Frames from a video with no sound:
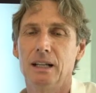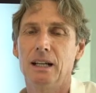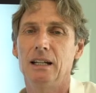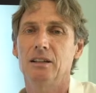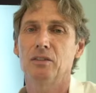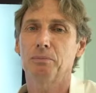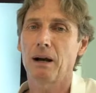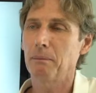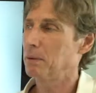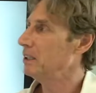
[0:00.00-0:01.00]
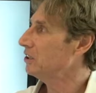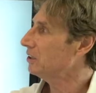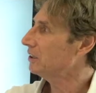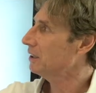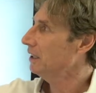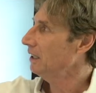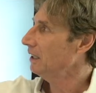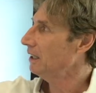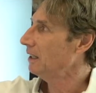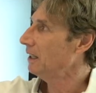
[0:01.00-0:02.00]
It is published
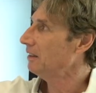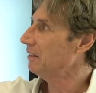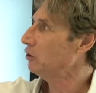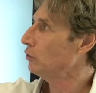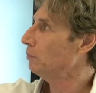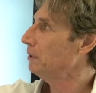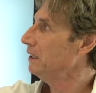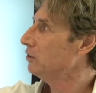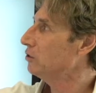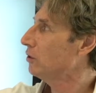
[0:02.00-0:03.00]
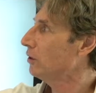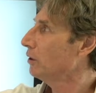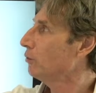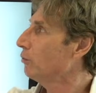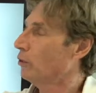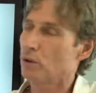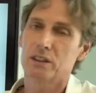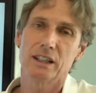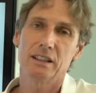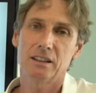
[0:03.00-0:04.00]
at the European Journal for
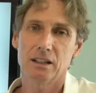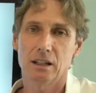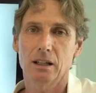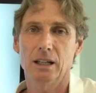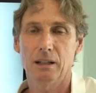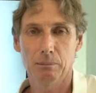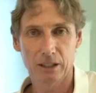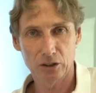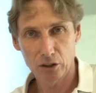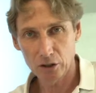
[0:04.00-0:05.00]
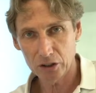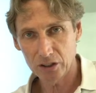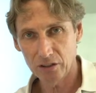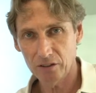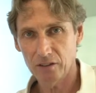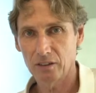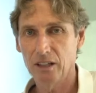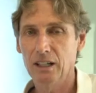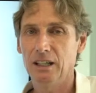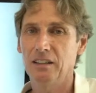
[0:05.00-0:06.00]
Dental Implantologists,
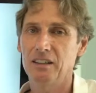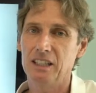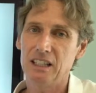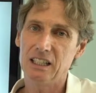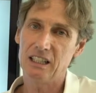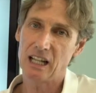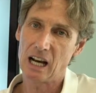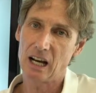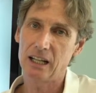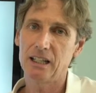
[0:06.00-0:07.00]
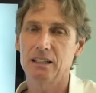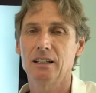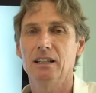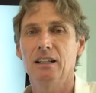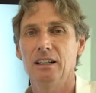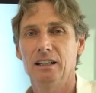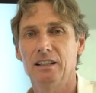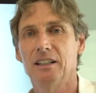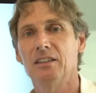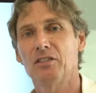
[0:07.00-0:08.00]
the EDI,
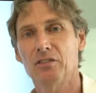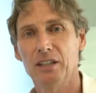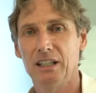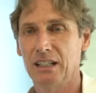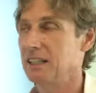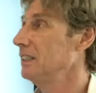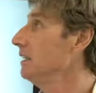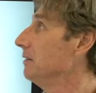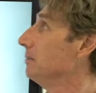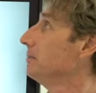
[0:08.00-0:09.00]
in 2019.